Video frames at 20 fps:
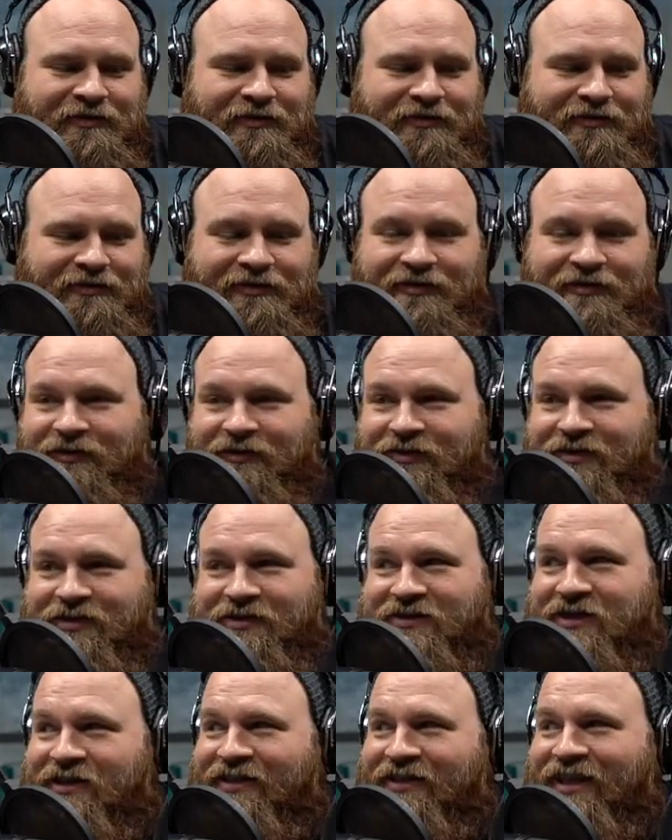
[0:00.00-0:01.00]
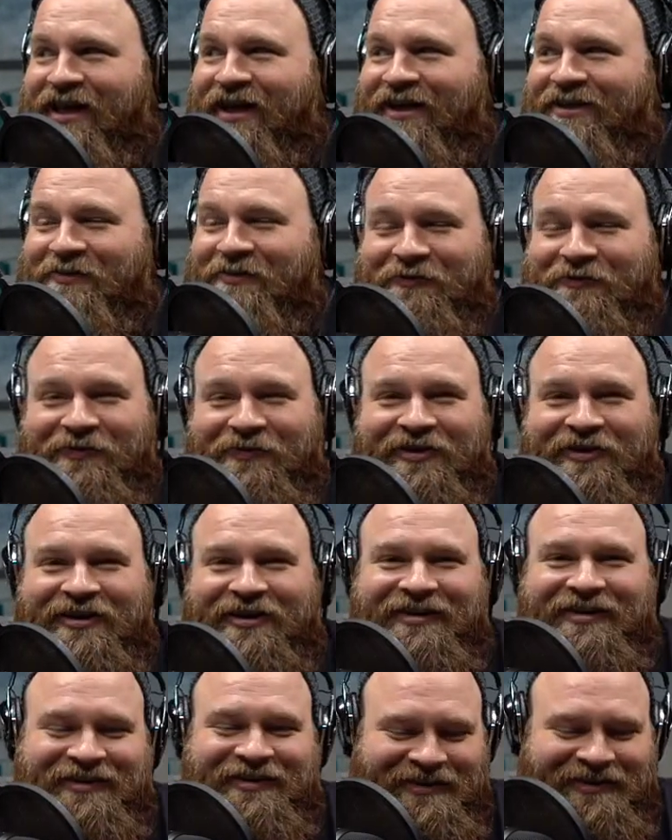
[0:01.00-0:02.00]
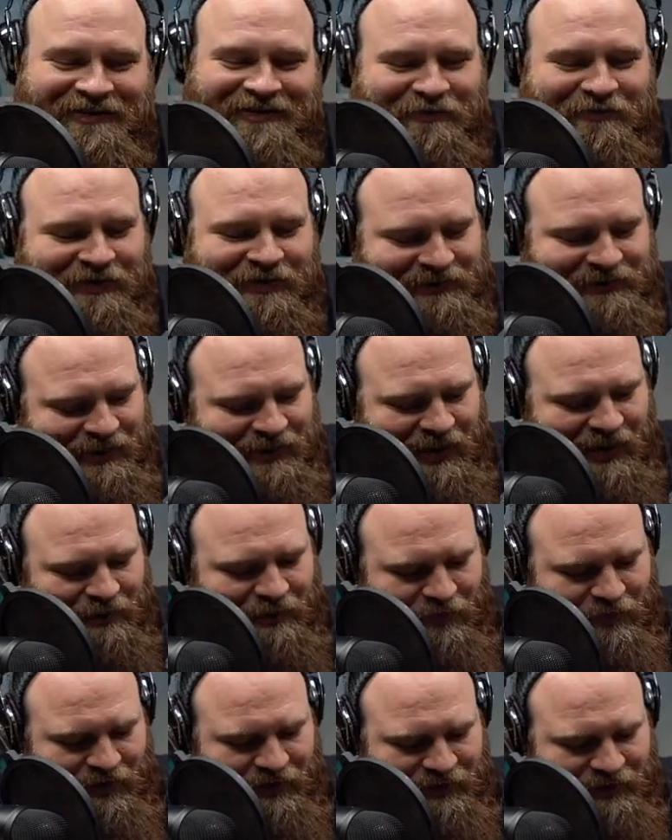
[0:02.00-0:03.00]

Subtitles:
This is a lot of work. Well, it's not a lot of work.